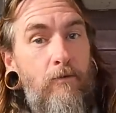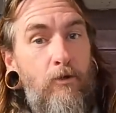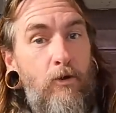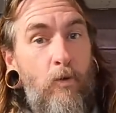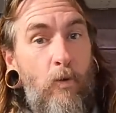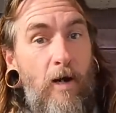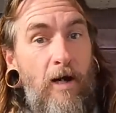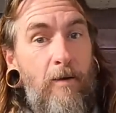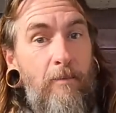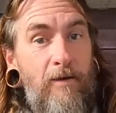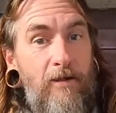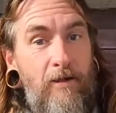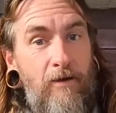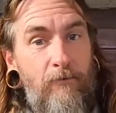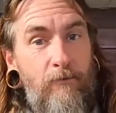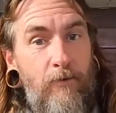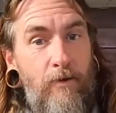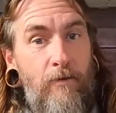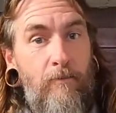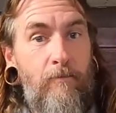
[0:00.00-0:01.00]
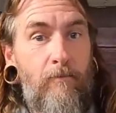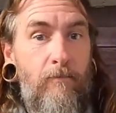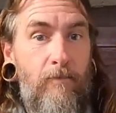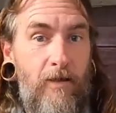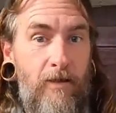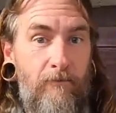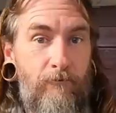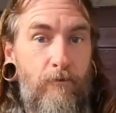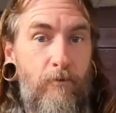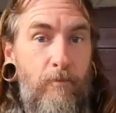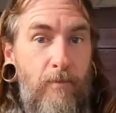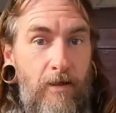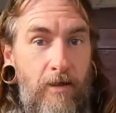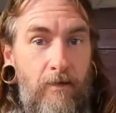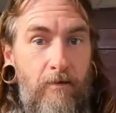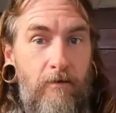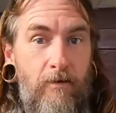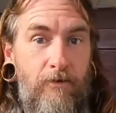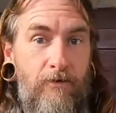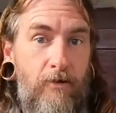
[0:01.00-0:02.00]
quite a bit different than for
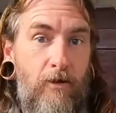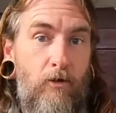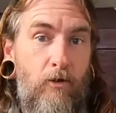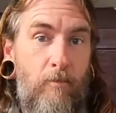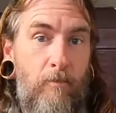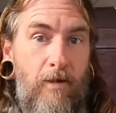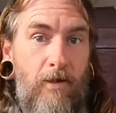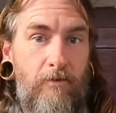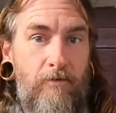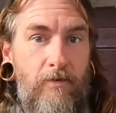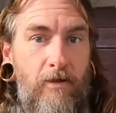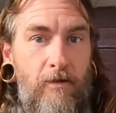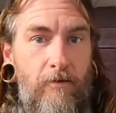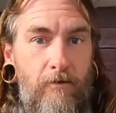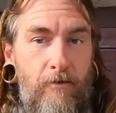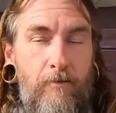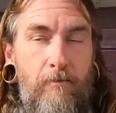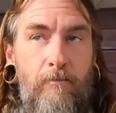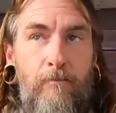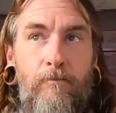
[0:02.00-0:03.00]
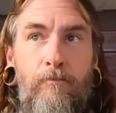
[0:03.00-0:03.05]
me, a solo male sailor.